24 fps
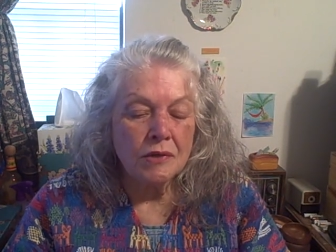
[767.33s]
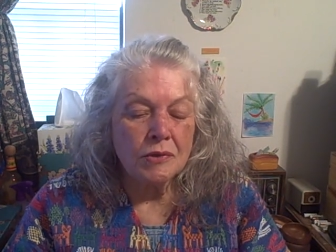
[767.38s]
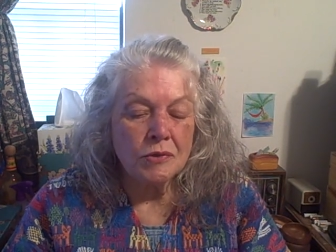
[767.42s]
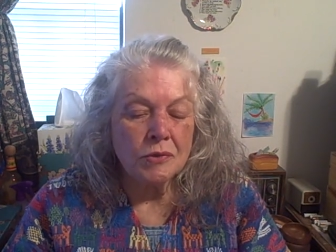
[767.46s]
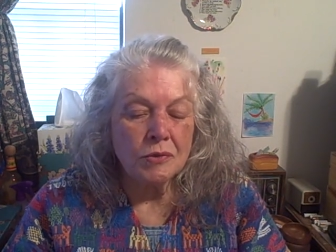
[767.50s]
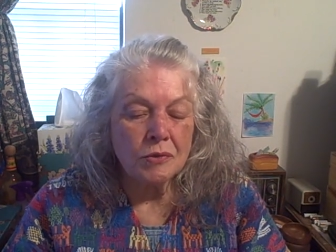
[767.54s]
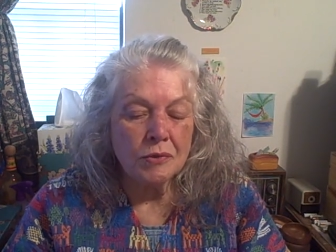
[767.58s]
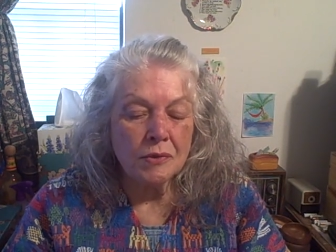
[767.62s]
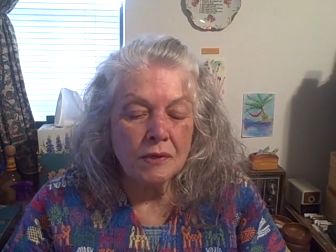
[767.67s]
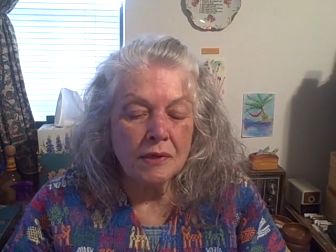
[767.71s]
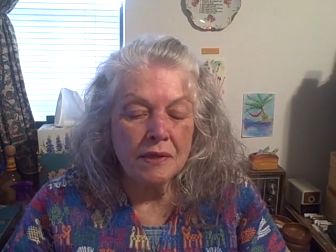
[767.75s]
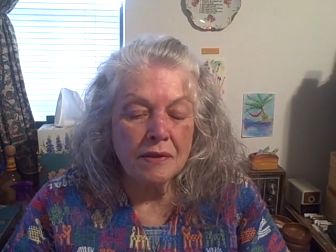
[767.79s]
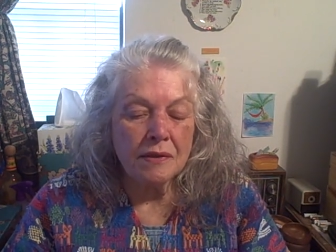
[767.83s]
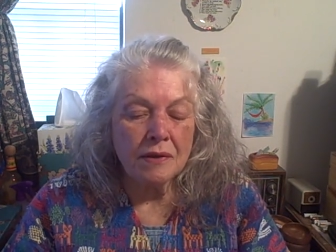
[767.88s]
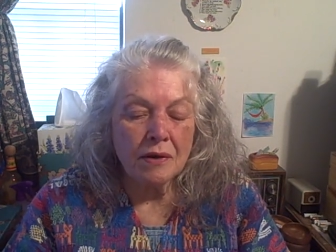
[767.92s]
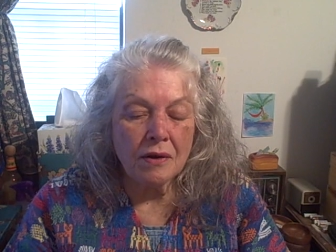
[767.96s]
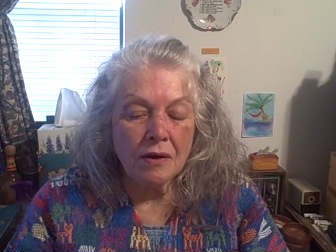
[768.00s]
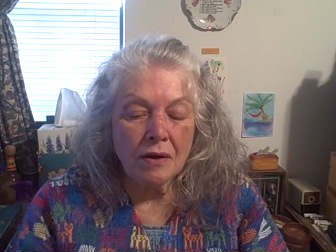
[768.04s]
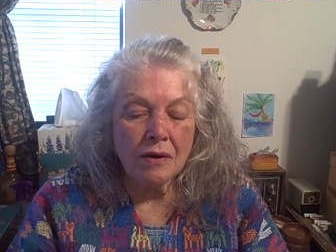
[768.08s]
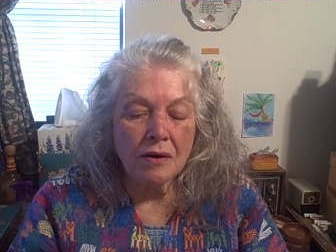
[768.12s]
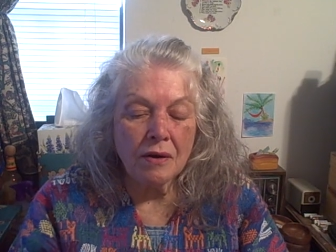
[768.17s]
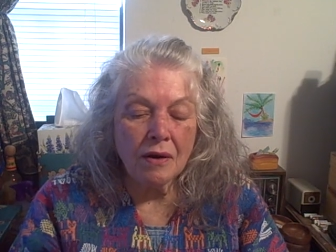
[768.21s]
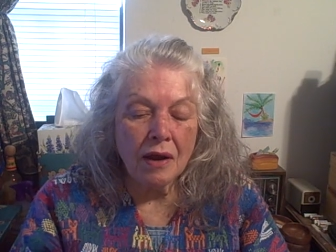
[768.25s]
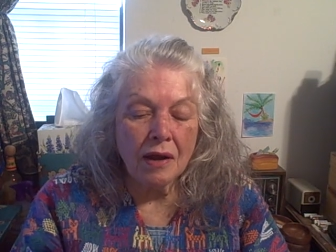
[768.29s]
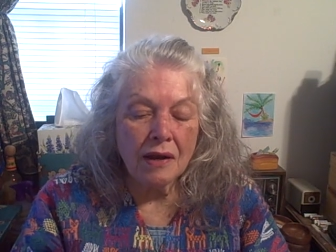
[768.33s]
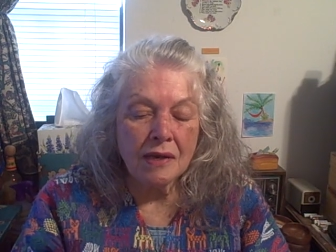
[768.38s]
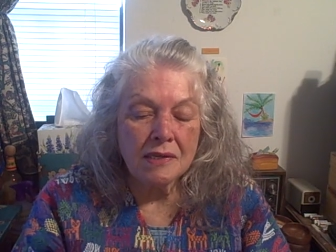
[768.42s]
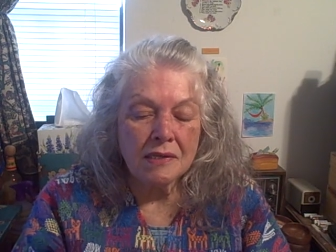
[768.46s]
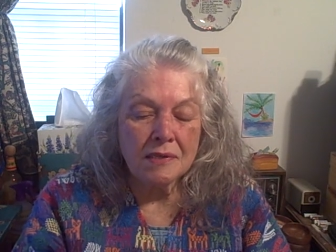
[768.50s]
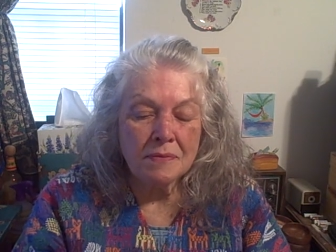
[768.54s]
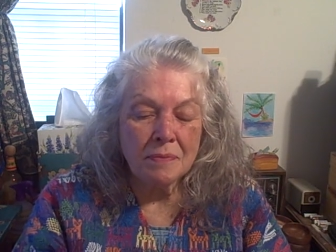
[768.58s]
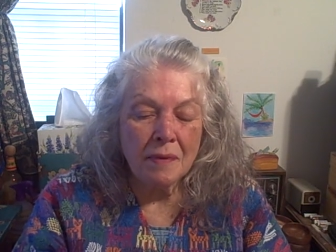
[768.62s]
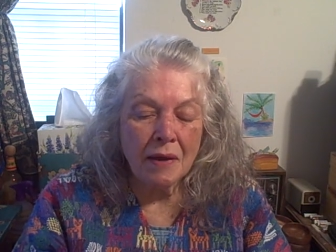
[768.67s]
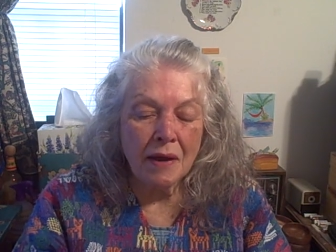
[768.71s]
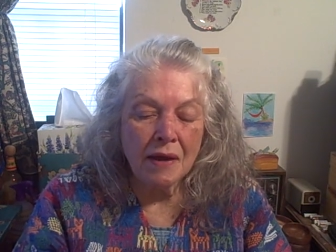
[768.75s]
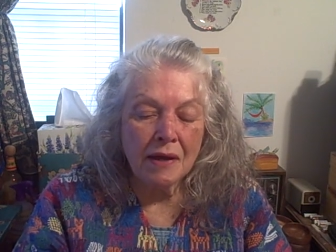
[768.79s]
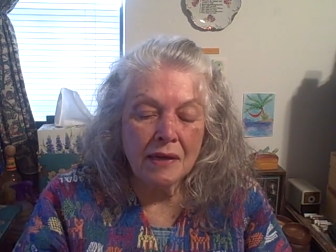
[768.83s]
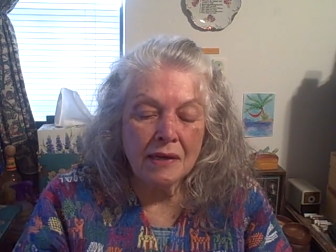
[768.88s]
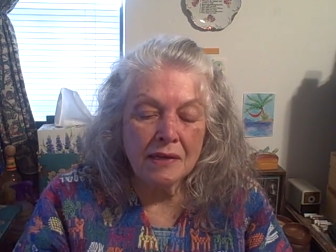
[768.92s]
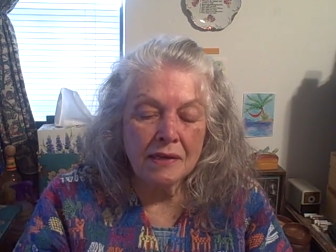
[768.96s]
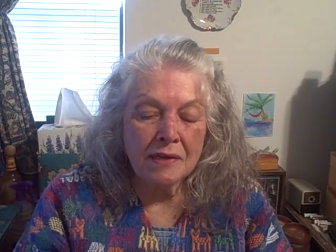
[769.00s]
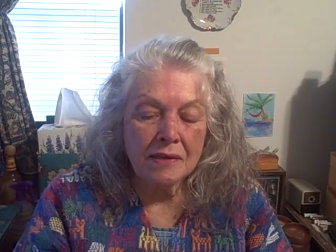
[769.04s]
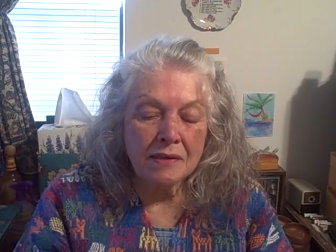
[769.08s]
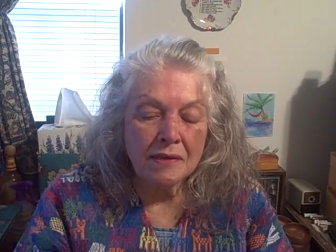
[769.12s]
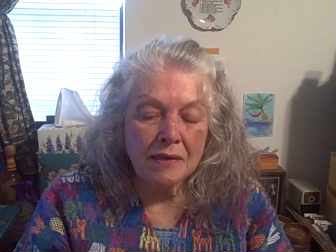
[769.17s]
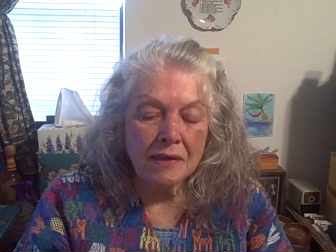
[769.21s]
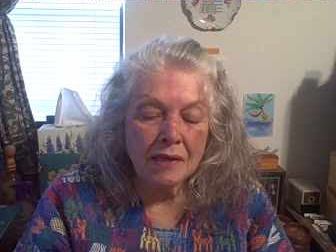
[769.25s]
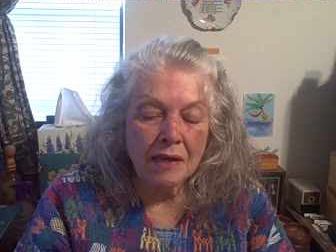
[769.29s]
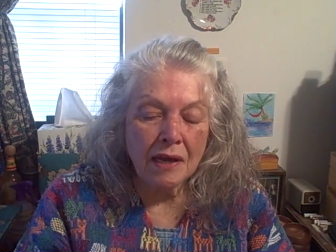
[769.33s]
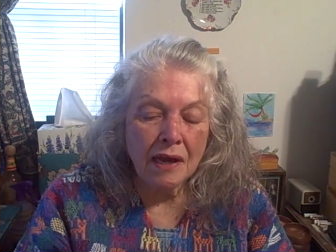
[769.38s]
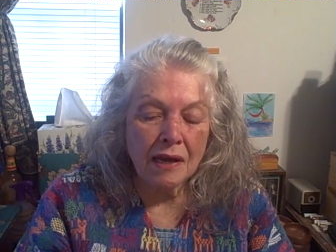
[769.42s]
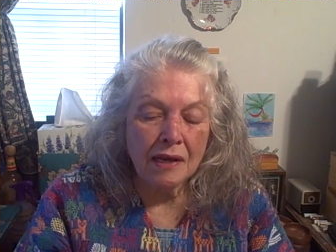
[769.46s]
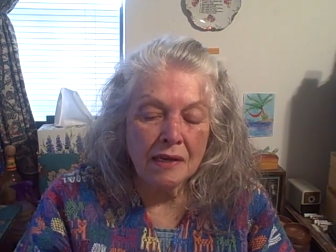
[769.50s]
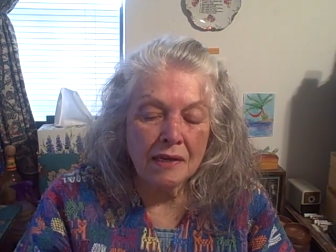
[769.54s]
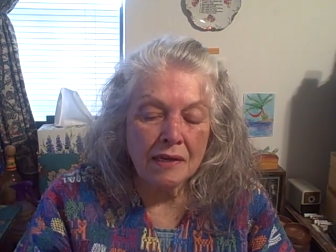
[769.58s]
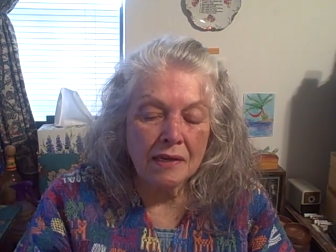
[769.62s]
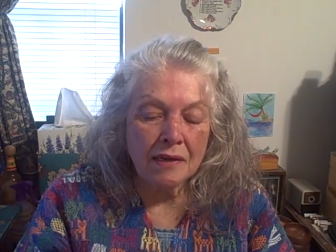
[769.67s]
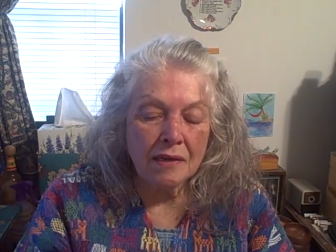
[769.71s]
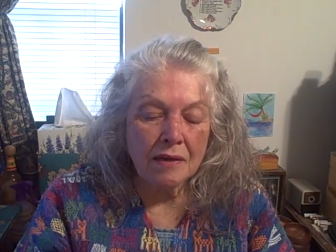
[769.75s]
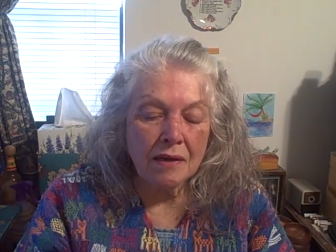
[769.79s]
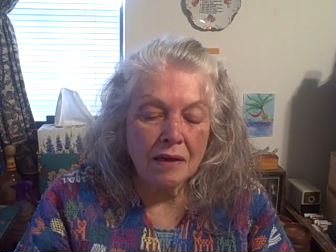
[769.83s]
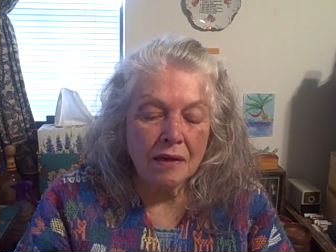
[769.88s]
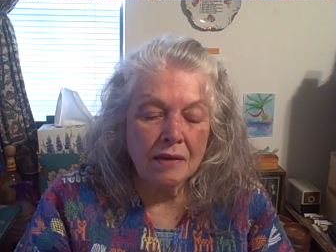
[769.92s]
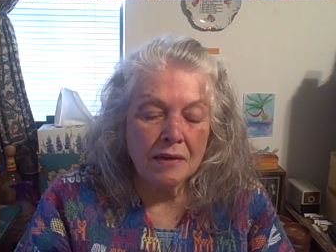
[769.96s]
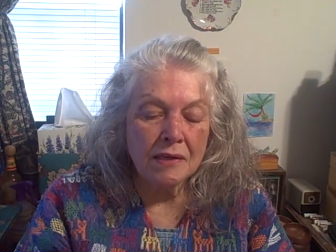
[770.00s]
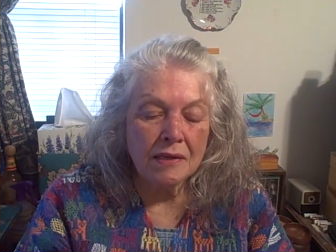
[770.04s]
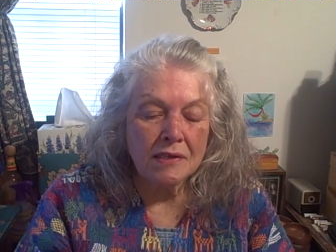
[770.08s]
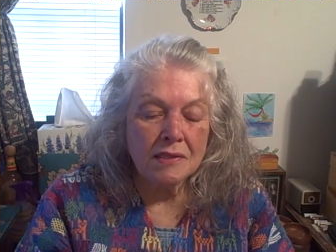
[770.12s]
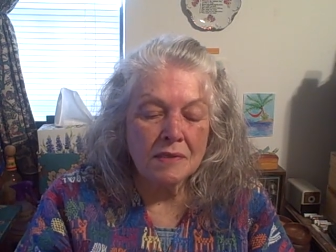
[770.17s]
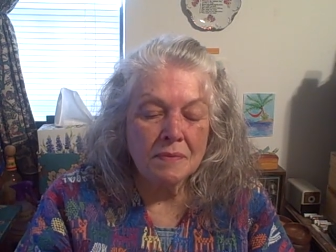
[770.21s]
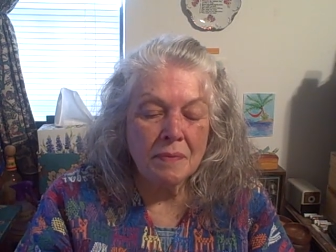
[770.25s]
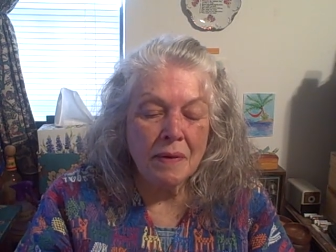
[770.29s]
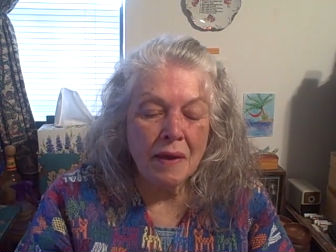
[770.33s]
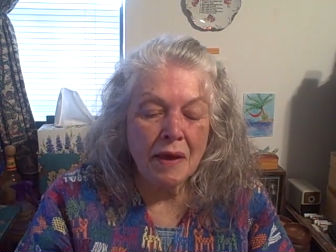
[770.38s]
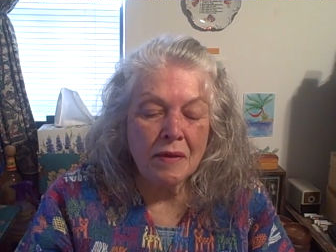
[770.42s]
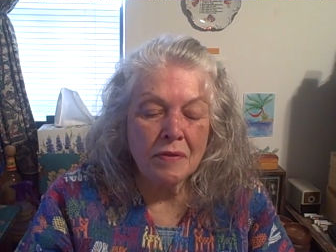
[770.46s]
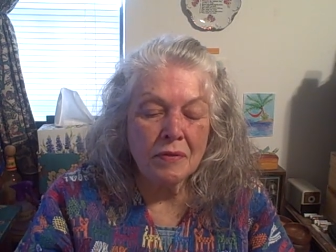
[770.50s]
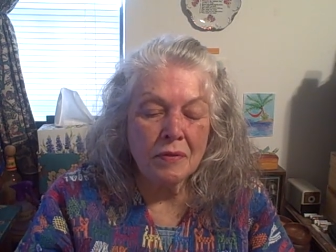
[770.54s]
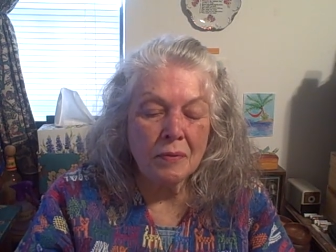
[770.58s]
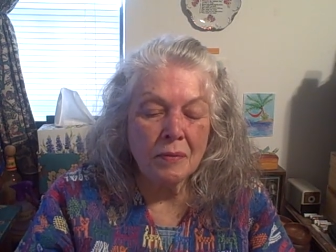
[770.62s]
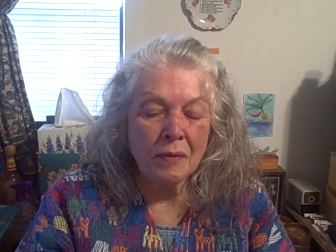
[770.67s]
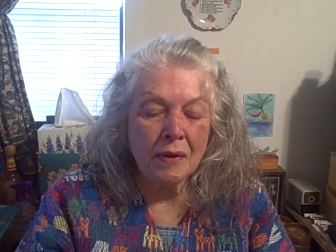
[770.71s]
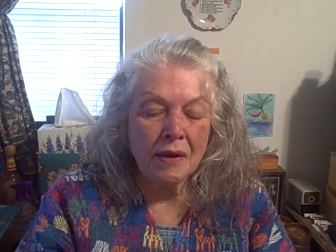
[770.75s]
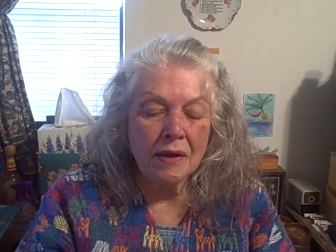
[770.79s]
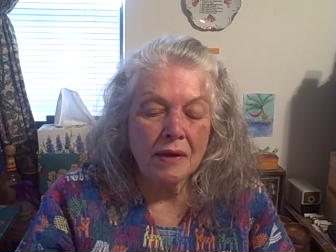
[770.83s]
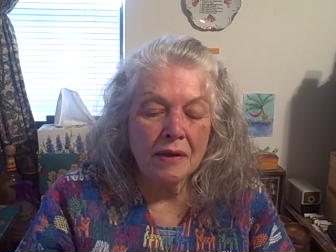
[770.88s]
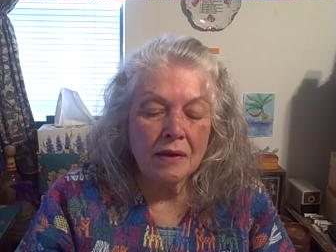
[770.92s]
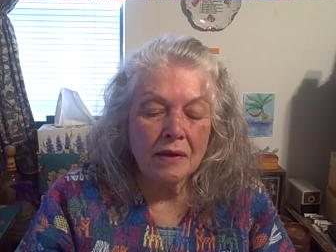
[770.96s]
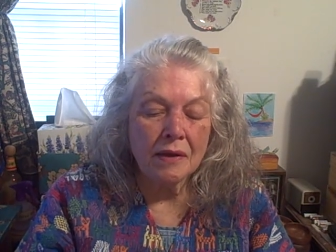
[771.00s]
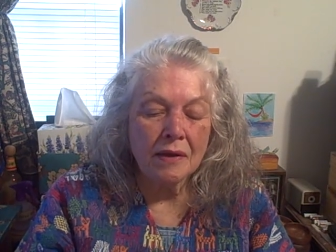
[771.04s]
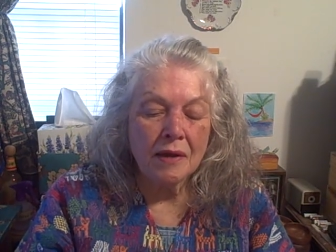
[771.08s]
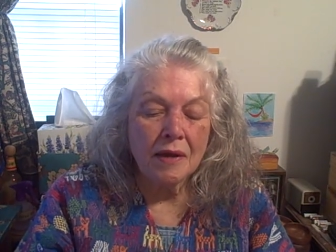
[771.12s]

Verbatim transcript: Truly, there are eyes behind it that guide it on its pathway,